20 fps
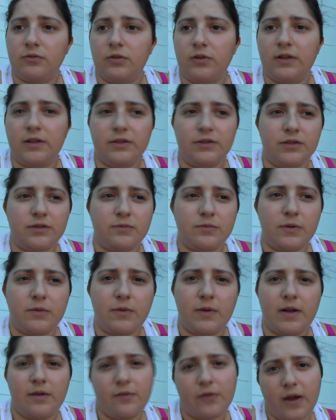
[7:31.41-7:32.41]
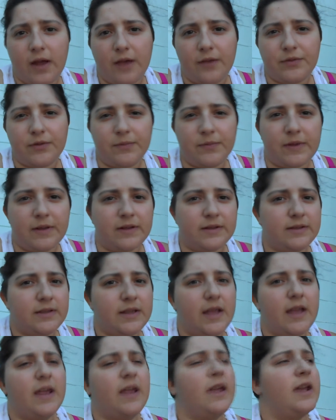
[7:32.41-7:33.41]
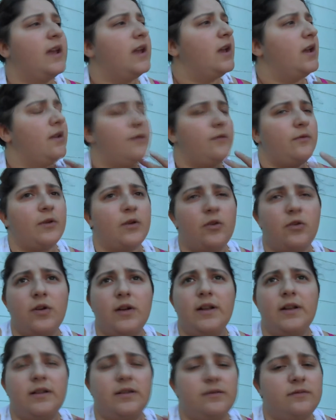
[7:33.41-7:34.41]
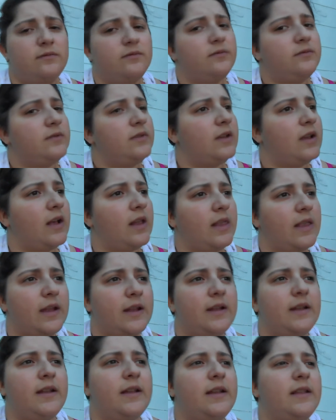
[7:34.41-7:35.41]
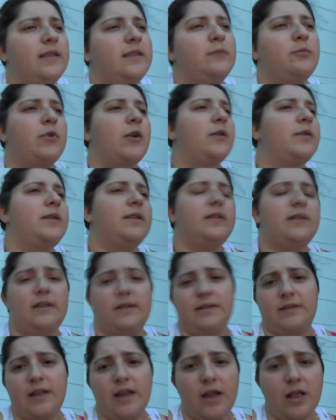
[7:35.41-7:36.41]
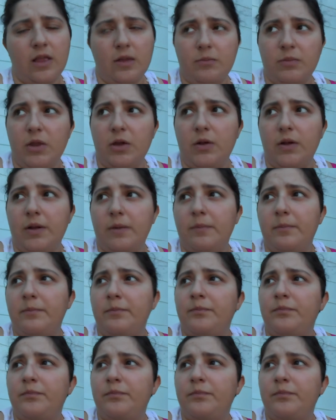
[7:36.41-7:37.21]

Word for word: It'll just be whenever I have something to say, record it, I'll edit it, and probably the next day I'll upload it.